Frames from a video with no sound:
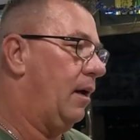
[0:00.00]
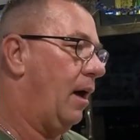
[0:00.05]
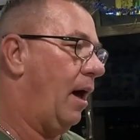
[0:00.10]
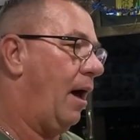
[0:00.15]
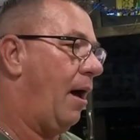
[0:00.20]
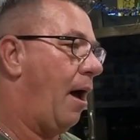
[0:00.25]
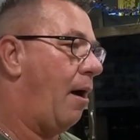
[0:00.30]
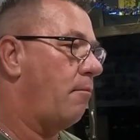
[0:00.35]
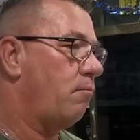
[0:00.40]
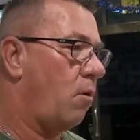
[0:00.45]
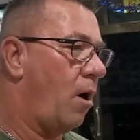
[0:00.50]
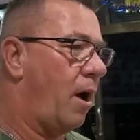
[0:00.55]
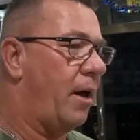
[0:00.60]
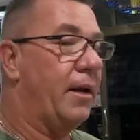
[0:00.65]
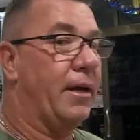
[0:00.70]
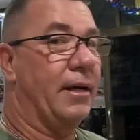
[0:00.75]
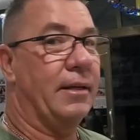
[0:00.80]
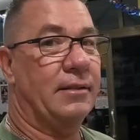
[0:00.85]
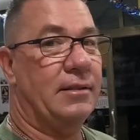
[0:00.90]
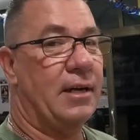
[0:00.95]
I'm
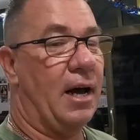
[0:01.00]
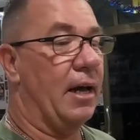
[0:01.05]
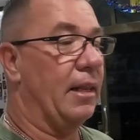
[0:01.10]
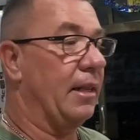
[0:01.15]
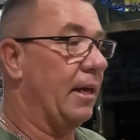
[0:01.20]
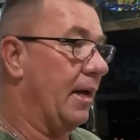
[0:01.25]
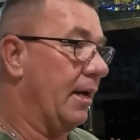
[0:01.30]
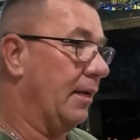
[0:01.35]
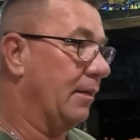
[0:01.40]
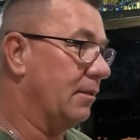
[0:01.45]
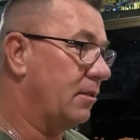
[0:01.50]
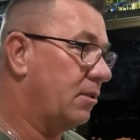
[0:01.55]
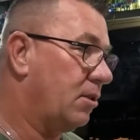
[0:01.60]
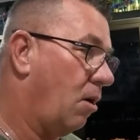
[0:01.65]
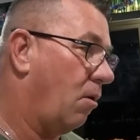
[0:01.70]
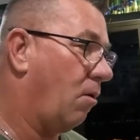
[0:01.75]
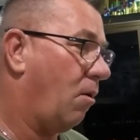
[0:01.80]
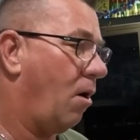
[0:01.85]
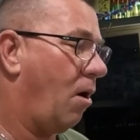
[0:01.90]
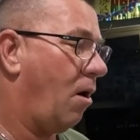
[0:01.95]
riding in Thailand.
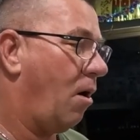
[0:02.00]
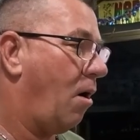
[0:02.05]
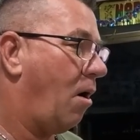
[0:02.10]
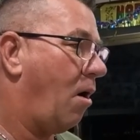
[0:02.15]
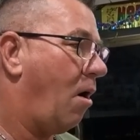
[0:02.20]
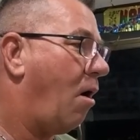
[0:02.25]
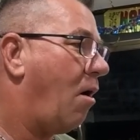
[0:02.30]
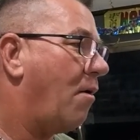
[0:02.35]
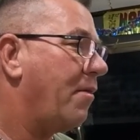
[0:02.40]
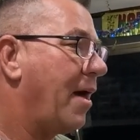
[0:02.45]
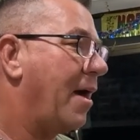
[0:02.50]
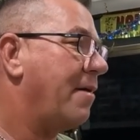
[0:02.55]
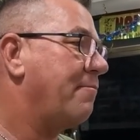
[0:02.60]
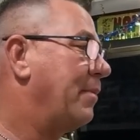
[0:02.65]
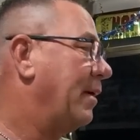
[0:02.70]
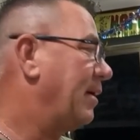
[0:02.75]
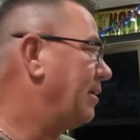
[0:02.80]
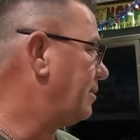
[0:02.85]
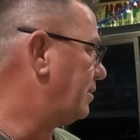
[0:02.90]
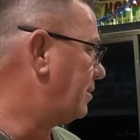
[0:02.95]
So all
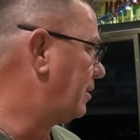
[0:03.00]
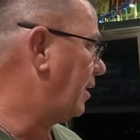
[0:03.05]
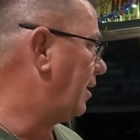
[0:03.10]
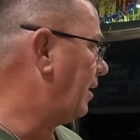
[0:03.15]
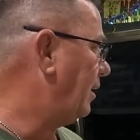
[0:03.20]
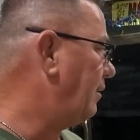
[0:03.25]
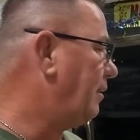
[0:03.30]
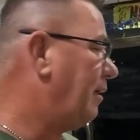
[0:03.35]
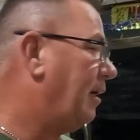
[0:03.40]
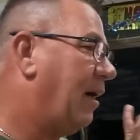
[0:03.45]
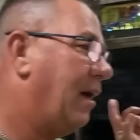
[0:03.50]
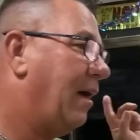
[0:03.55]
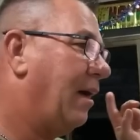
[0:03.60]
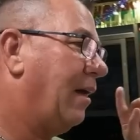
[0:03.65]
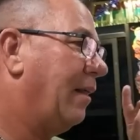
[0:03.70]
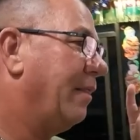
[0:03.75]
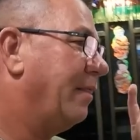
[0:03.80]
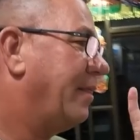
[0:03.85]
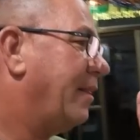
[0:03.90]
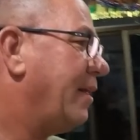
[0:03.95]
that being said,
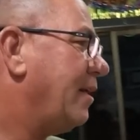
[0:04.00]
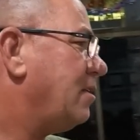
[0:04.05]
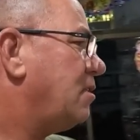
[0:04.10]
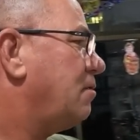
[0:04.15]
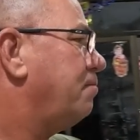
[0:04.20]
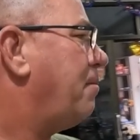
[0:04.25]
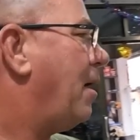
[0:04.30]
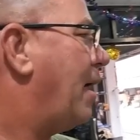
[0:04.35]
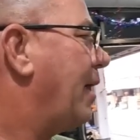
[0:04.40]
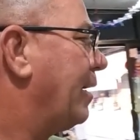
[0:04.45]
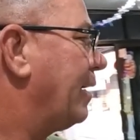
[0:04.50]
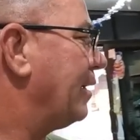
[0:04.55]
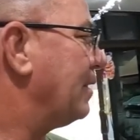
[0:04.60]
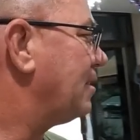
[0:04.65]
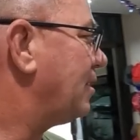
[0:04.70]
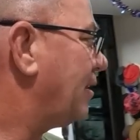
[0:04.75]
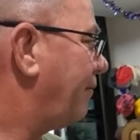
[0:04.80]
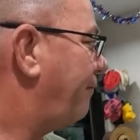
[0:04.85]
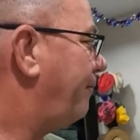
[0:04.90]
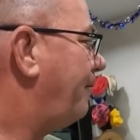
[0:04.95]
this bike
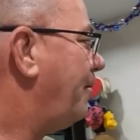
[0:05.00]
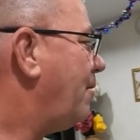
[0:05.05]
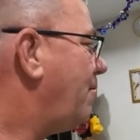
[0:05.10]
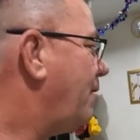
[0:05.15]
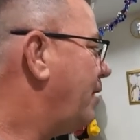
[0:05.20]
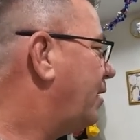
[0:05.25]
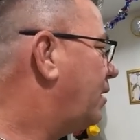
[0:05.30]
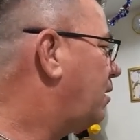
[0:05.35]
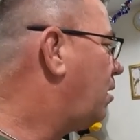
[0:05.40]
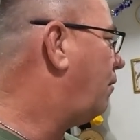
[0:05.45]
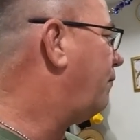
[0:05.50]
is a very